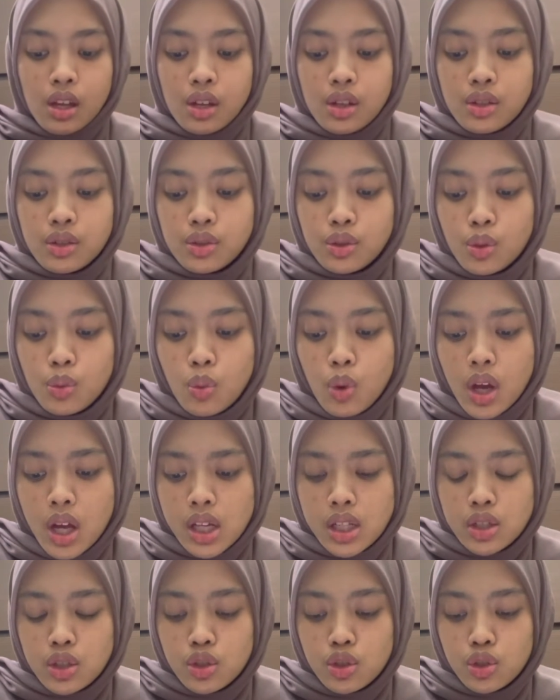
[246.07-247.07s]
So what
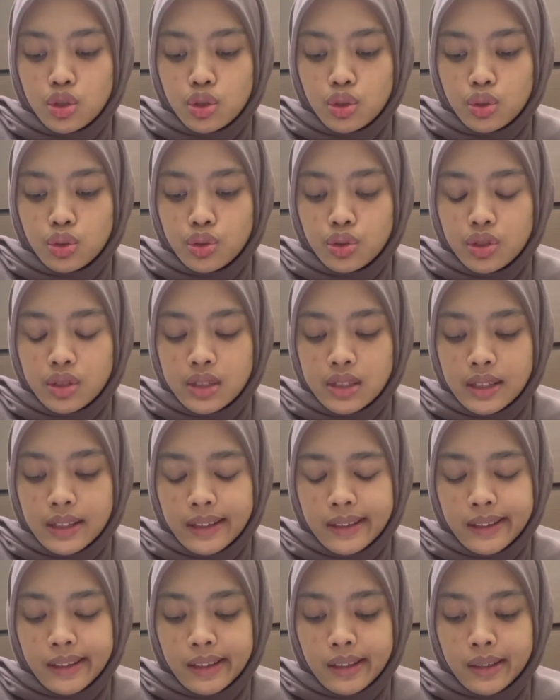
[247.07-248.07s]
should
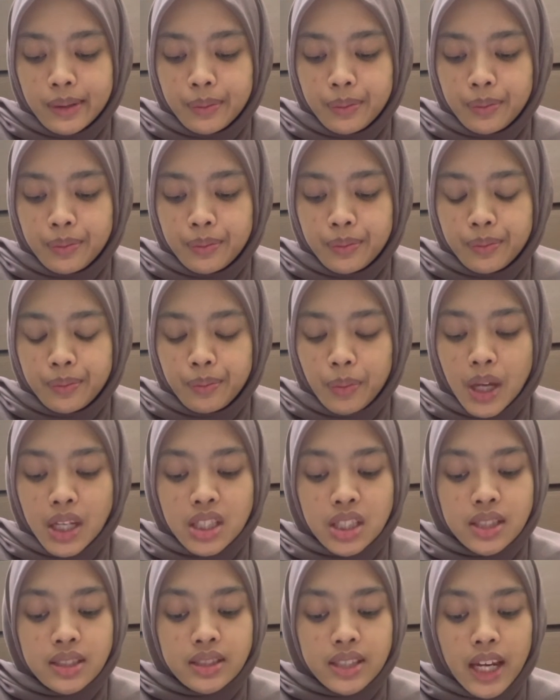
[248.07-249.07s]

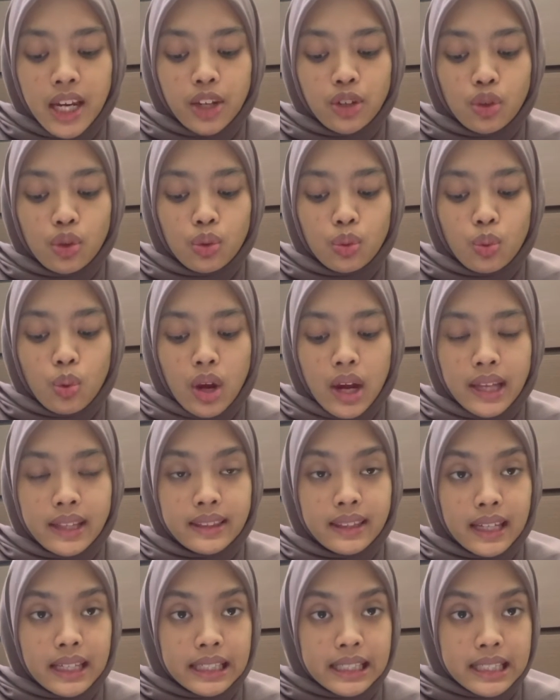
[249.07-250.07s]
patient take note while
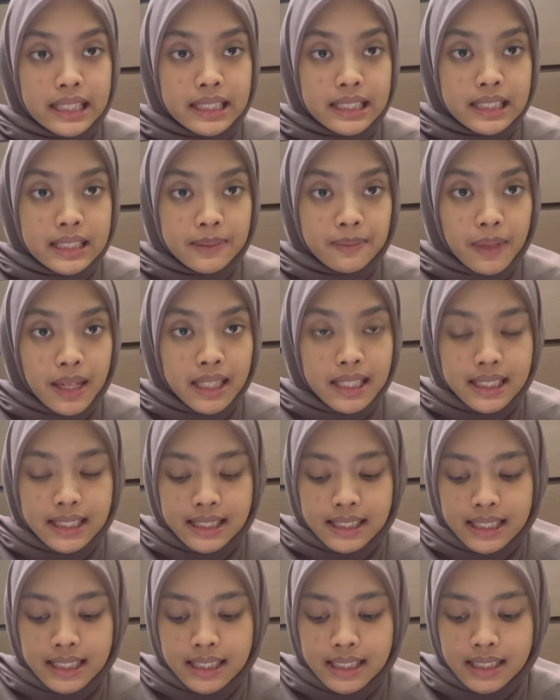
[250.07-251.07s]
taking this
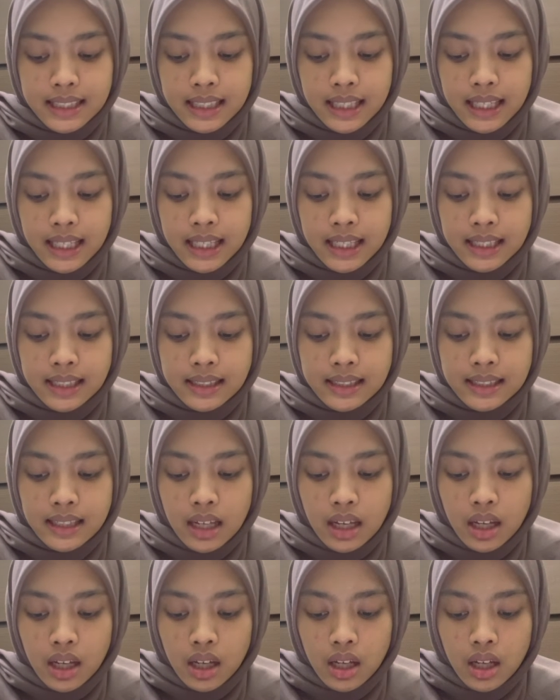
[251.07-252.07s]
medicine is
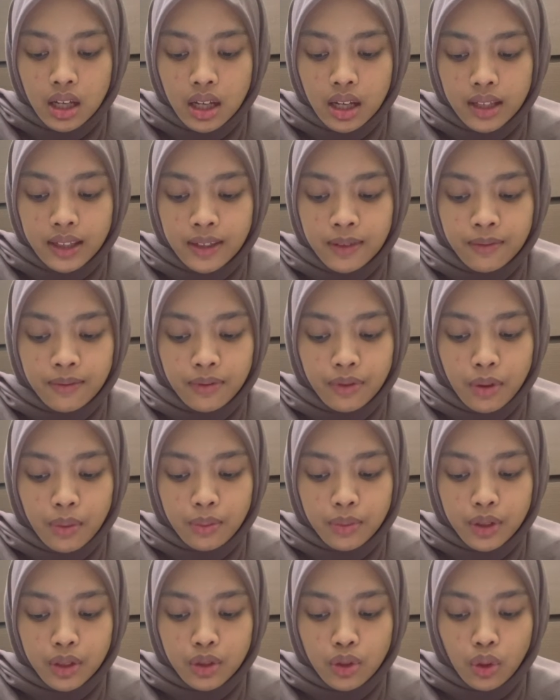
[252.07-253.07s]
inform
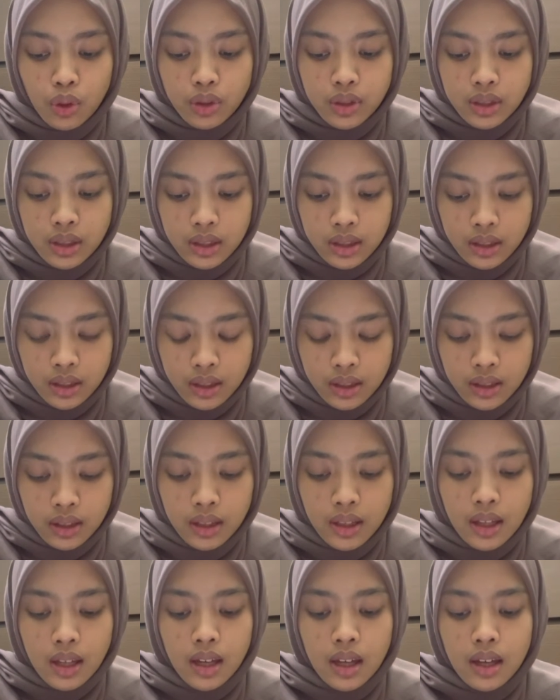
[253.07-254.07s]
the doctor
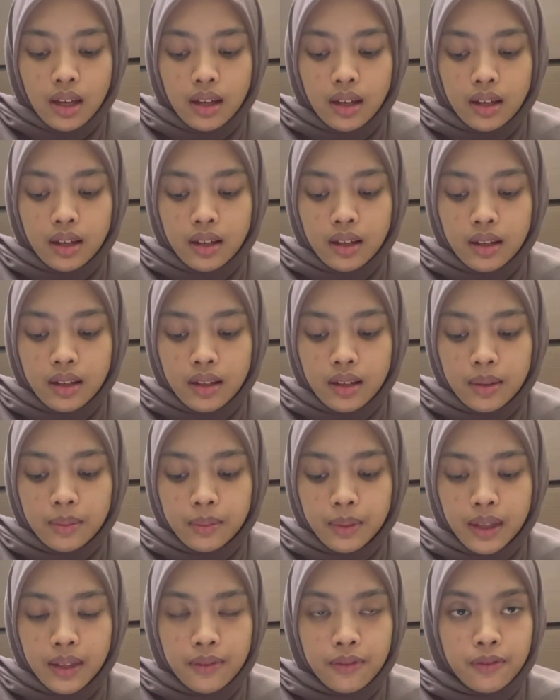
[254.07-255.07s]

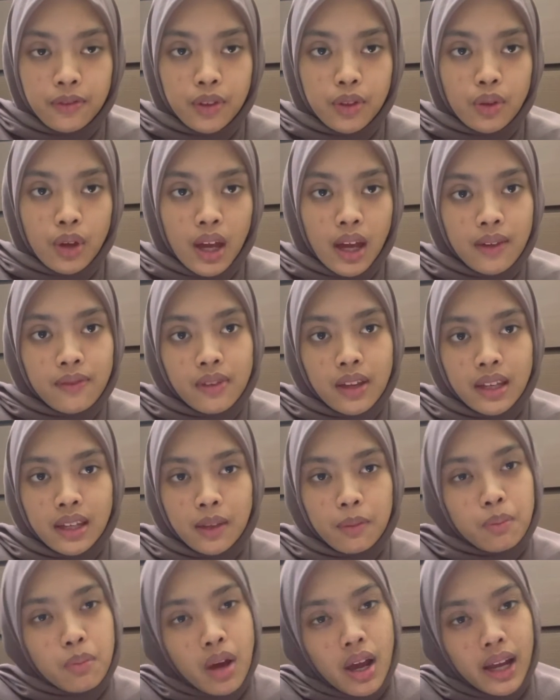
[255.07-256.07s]
if you have any
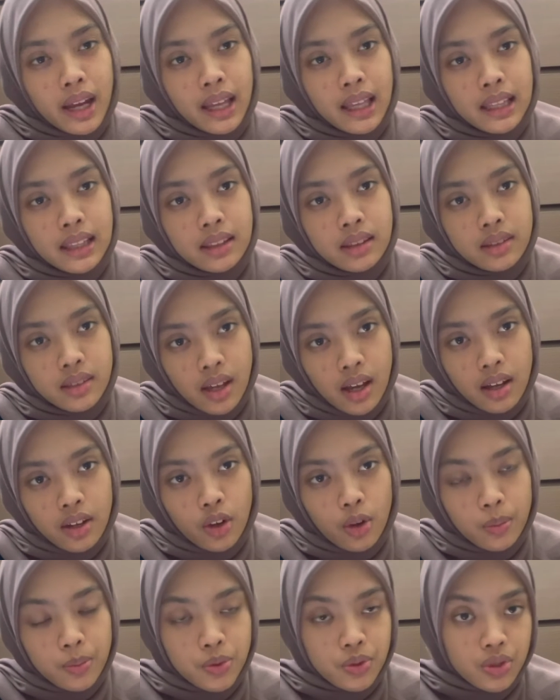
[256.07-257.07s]
bile duct
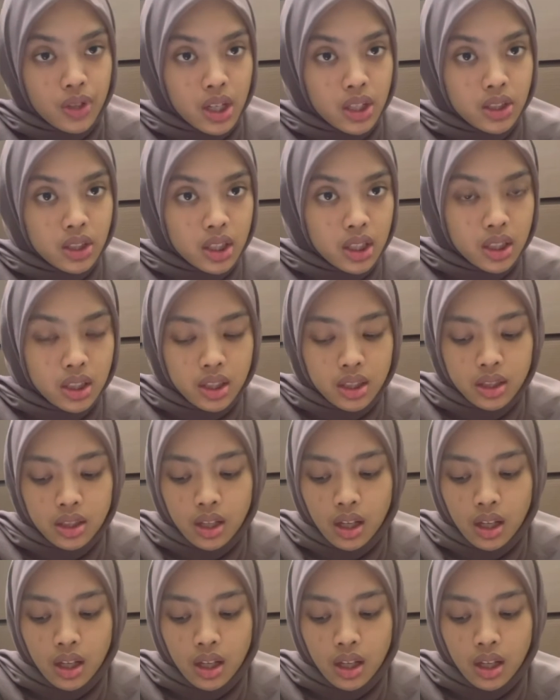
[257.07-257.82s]
obstructions,